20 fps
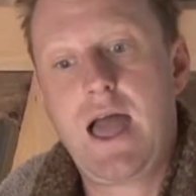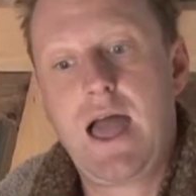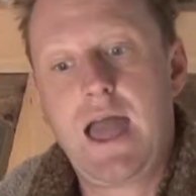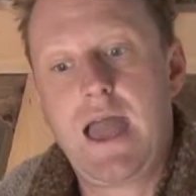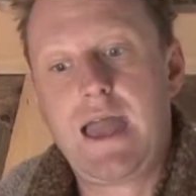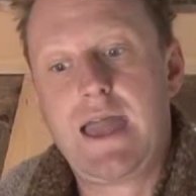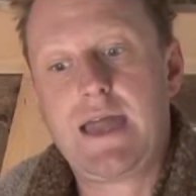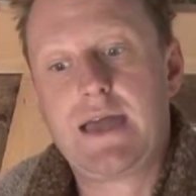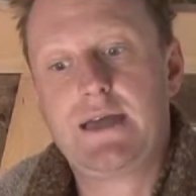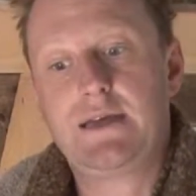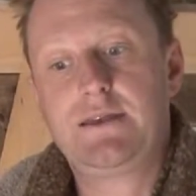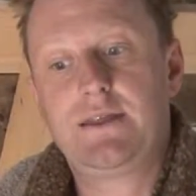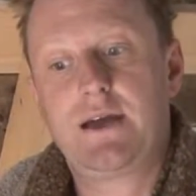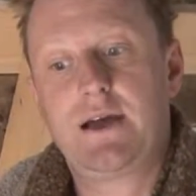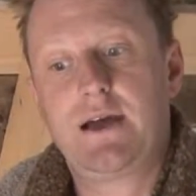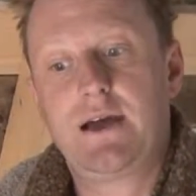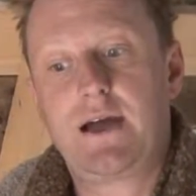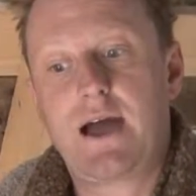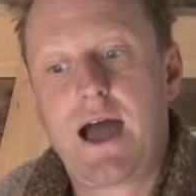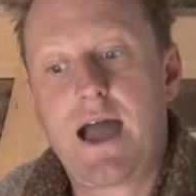And
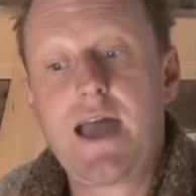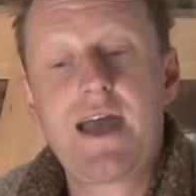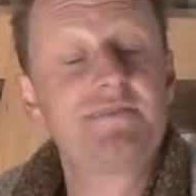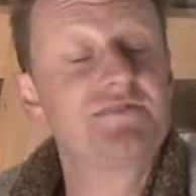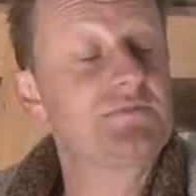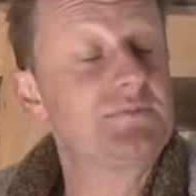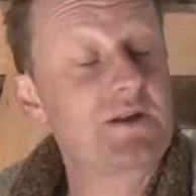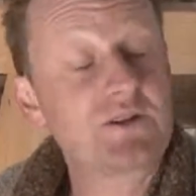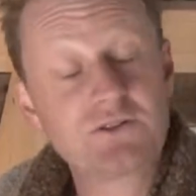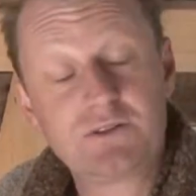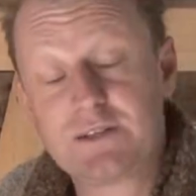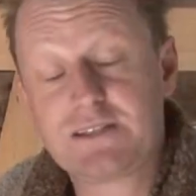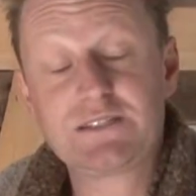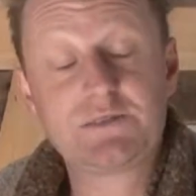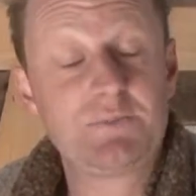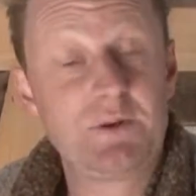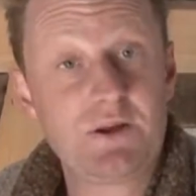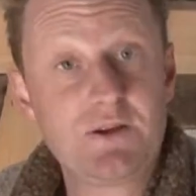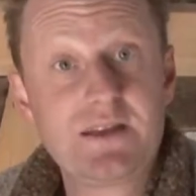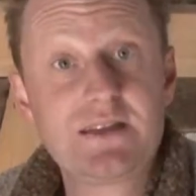I have special
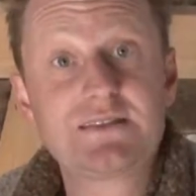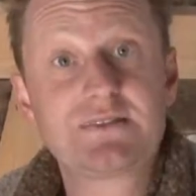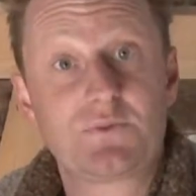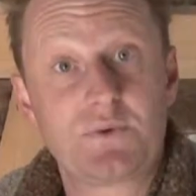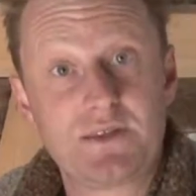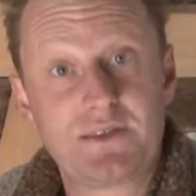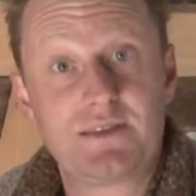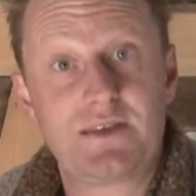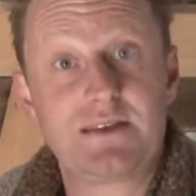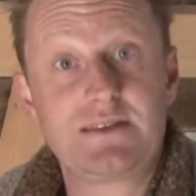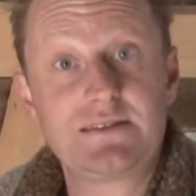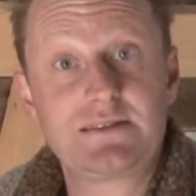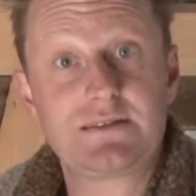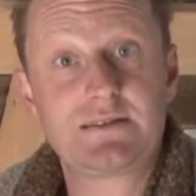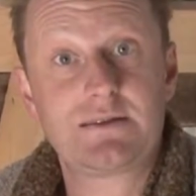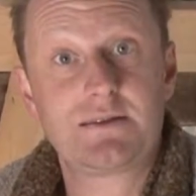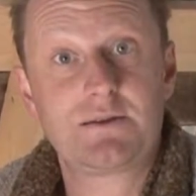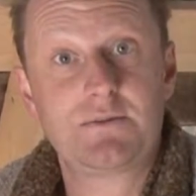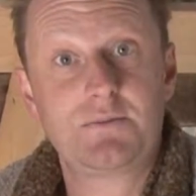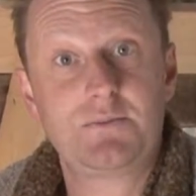experience with this
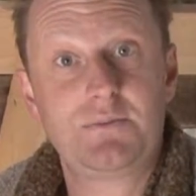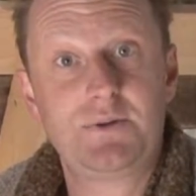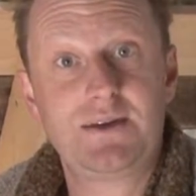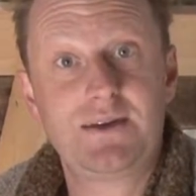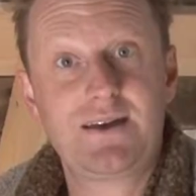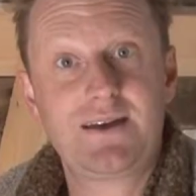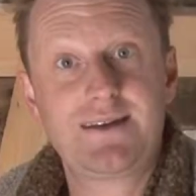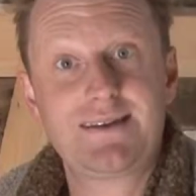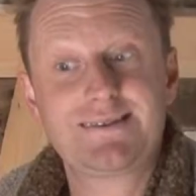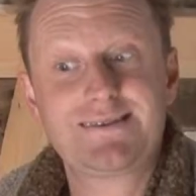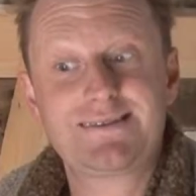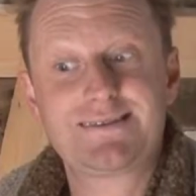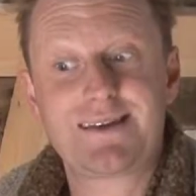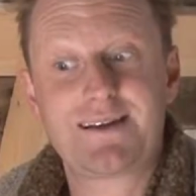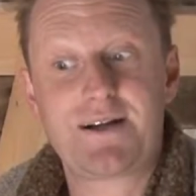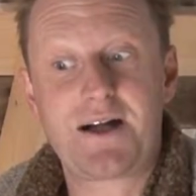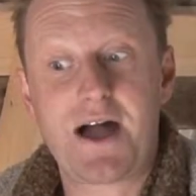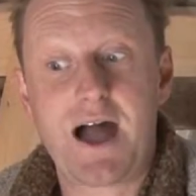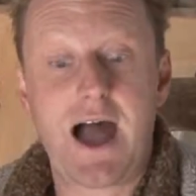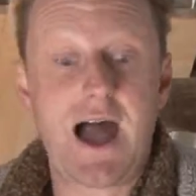because
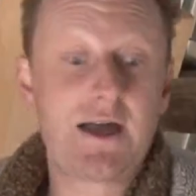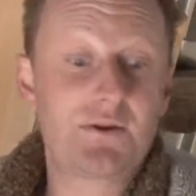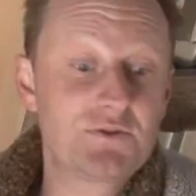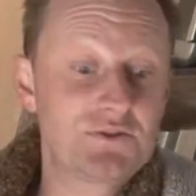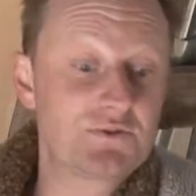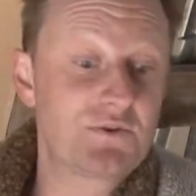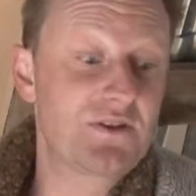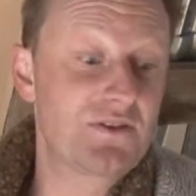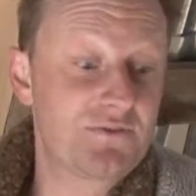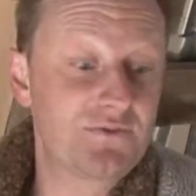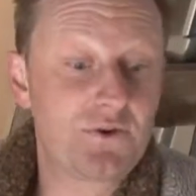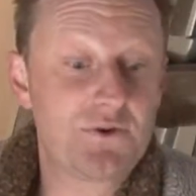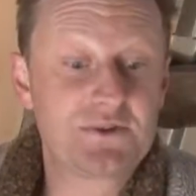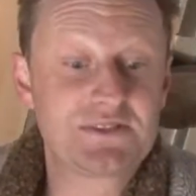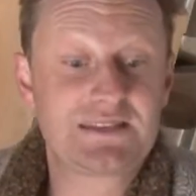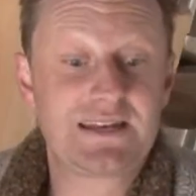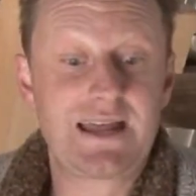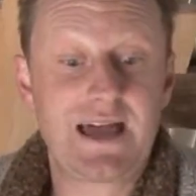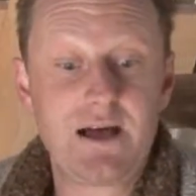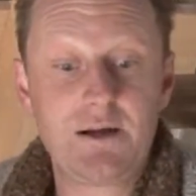I was one of the folks
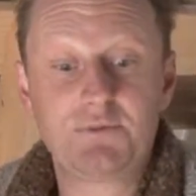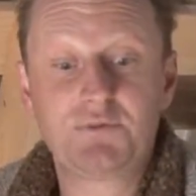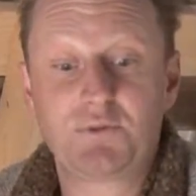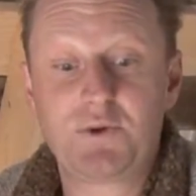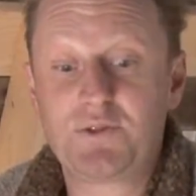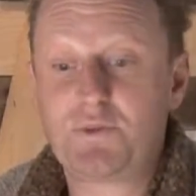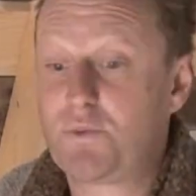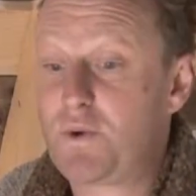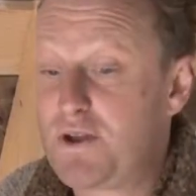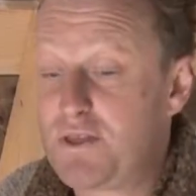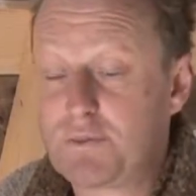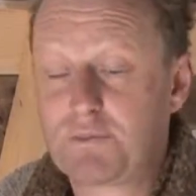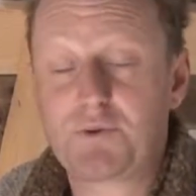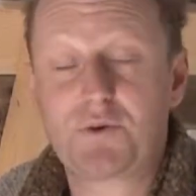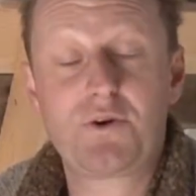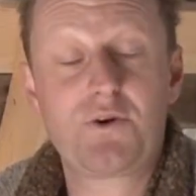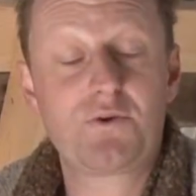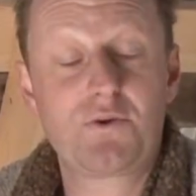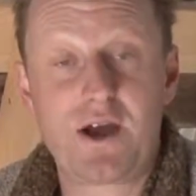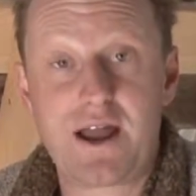that helped with one of the
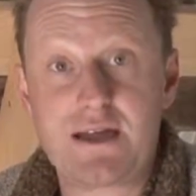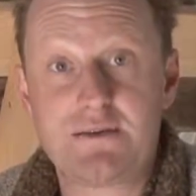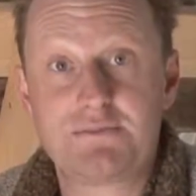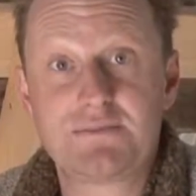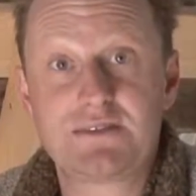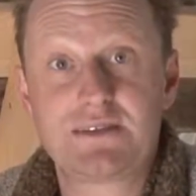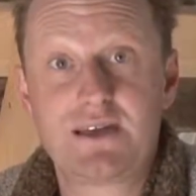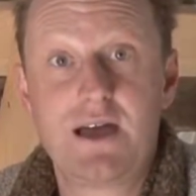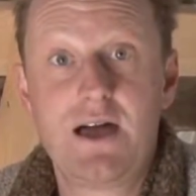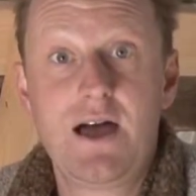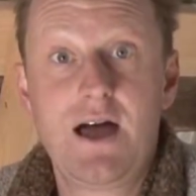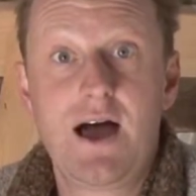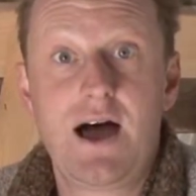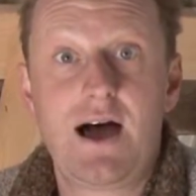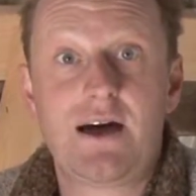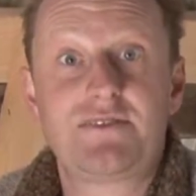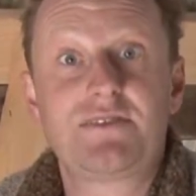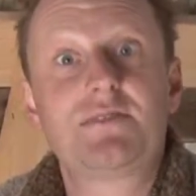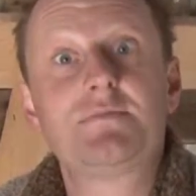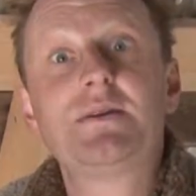programs
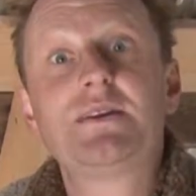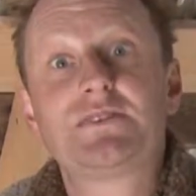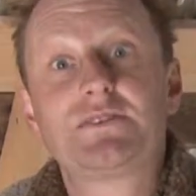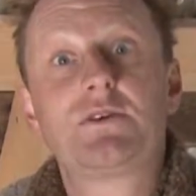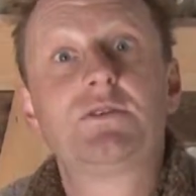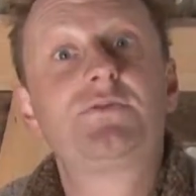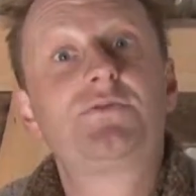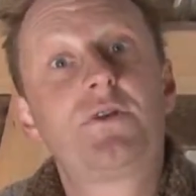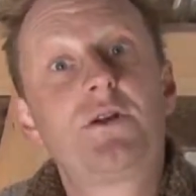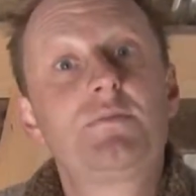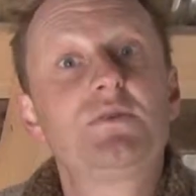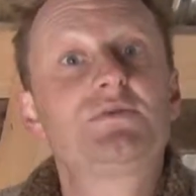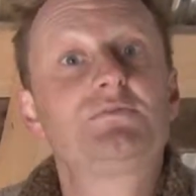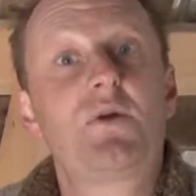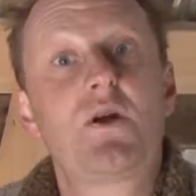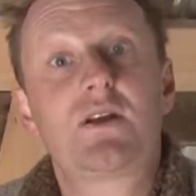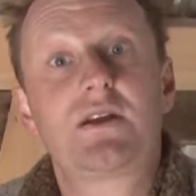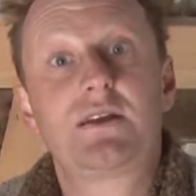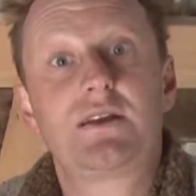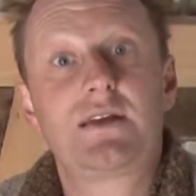that the Minnesota Farmers
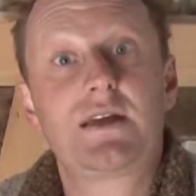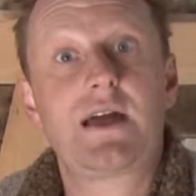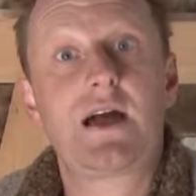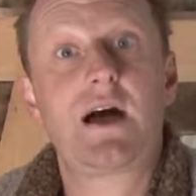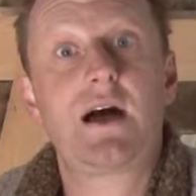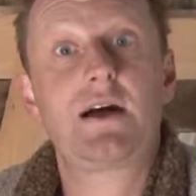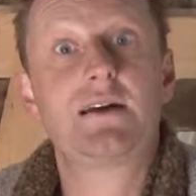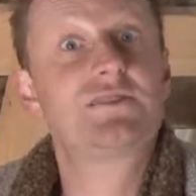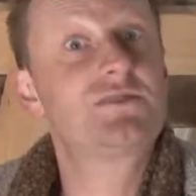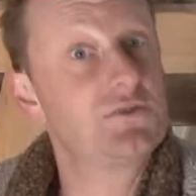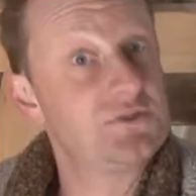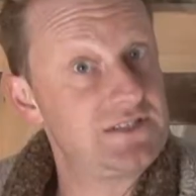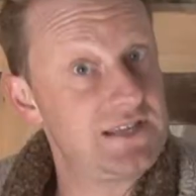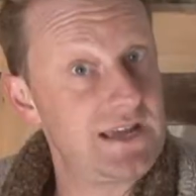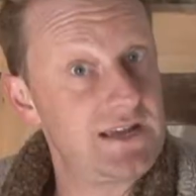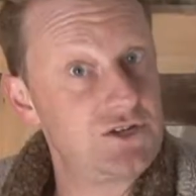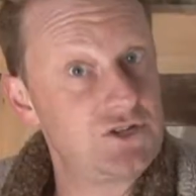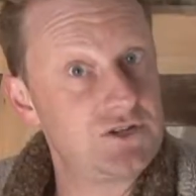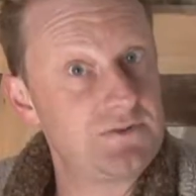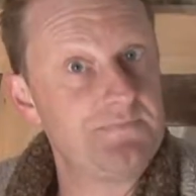Market
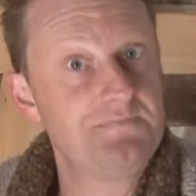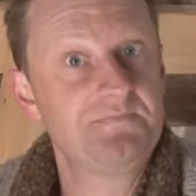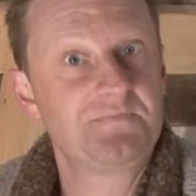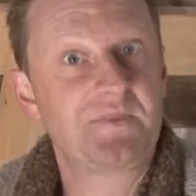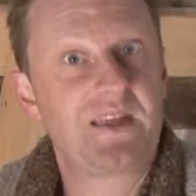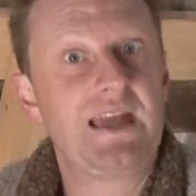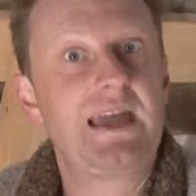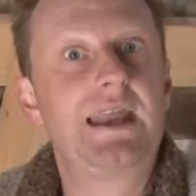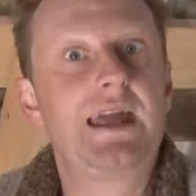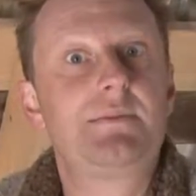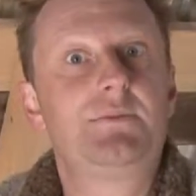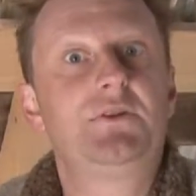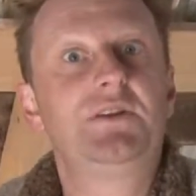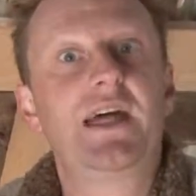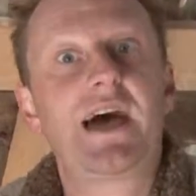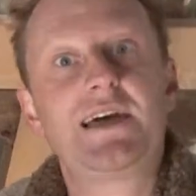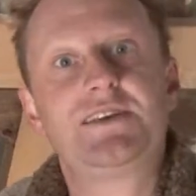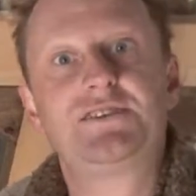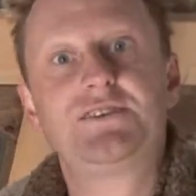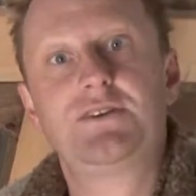Association enabled
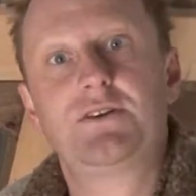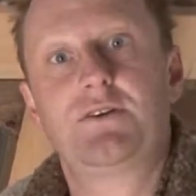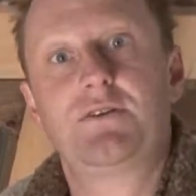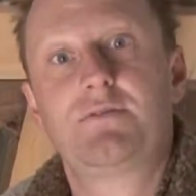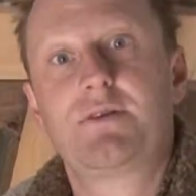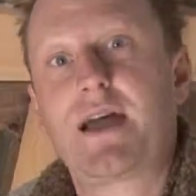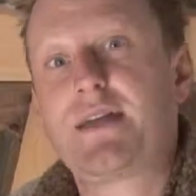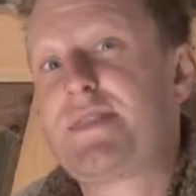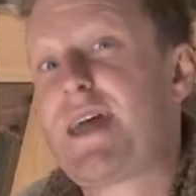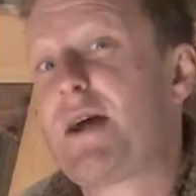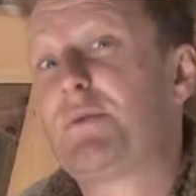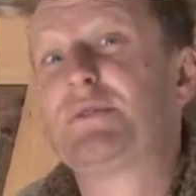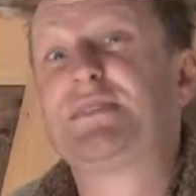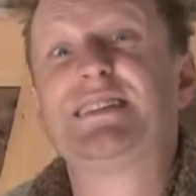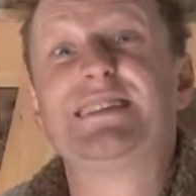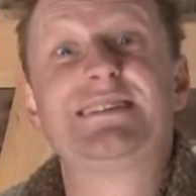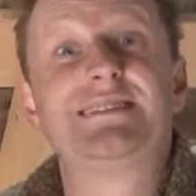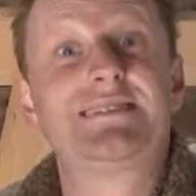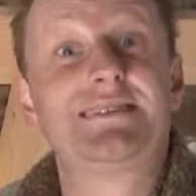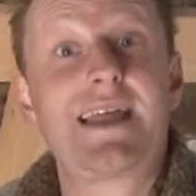last year, and that was the
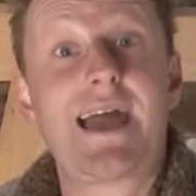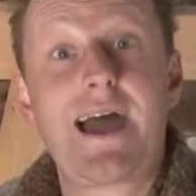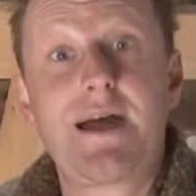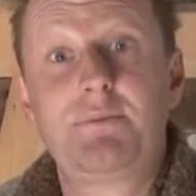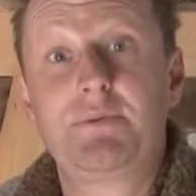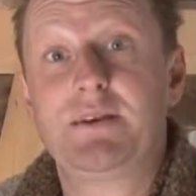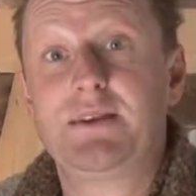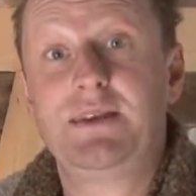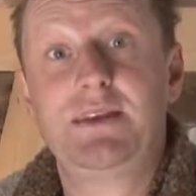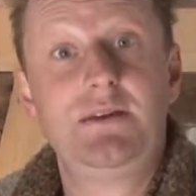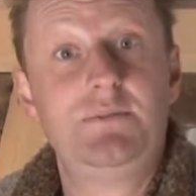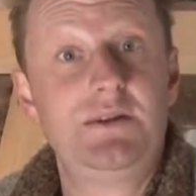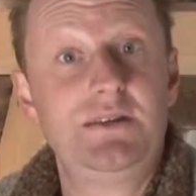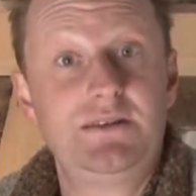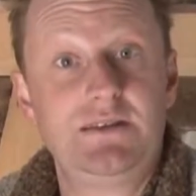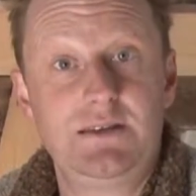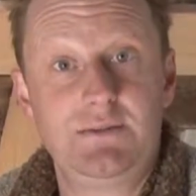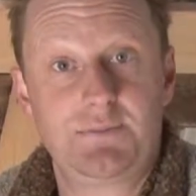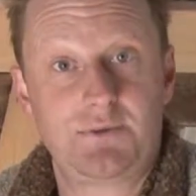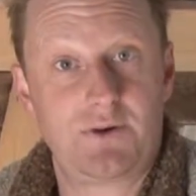SNAP and
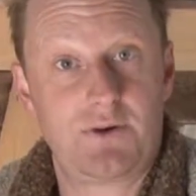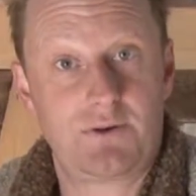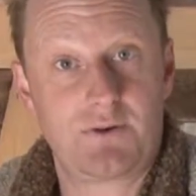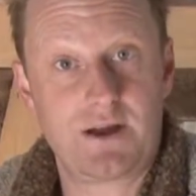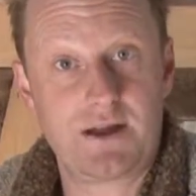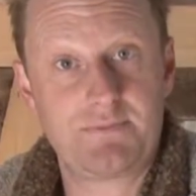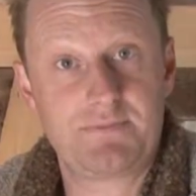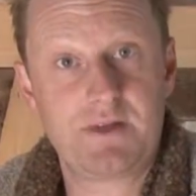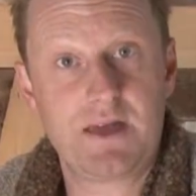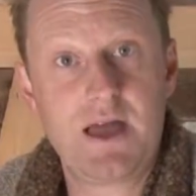EBT program.